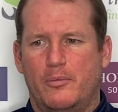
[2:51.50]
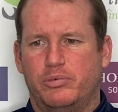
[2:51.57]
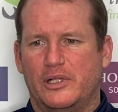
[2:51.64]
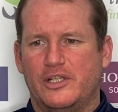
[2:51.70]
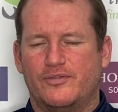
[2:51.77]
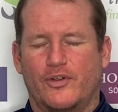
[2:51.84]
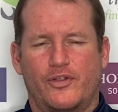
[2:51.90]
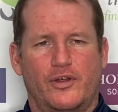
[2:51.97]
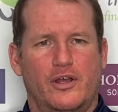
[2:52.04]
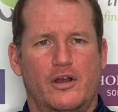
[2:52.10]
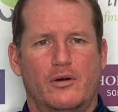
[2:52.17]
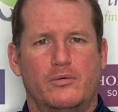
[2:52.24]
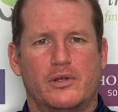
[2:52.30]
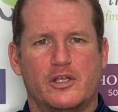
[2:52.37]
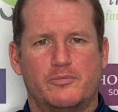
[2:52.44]
Pleased for
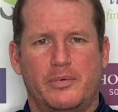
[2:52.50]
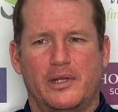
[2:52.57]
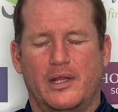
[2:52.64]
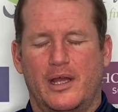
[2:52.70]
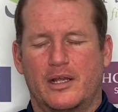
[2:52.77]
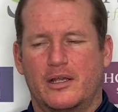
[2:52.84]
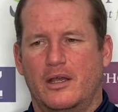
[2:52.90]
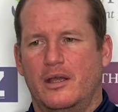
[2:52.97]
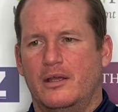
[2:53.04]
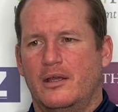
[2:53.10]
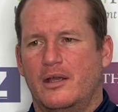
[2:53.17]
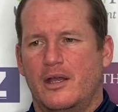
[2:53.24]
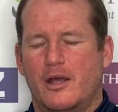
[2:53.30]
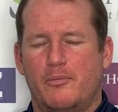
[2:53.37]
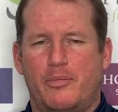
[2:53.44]
Theo. He's been like a
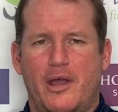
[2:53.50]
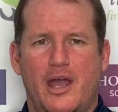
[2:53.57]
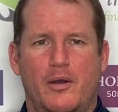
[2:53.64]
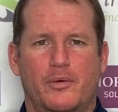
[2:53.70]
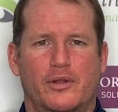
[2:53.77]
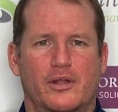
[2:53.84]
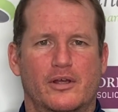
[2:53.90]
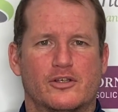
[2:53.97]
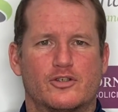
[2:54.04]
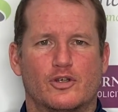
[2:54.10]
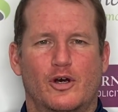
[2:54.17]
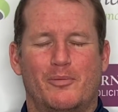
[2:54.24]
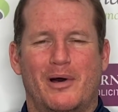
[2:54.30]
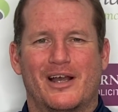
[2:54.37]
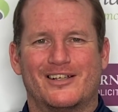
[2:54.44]
bear with a
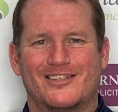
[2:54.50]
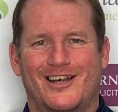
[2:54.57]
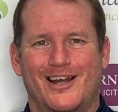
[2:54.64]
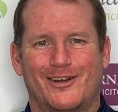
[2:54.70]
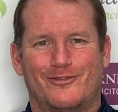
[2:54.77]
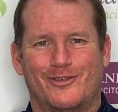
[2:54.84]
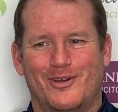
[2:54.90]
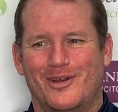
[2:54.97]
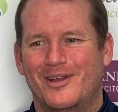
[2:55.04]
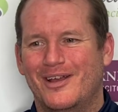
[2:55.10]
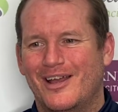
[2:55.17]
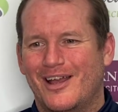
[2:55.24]
sore backside for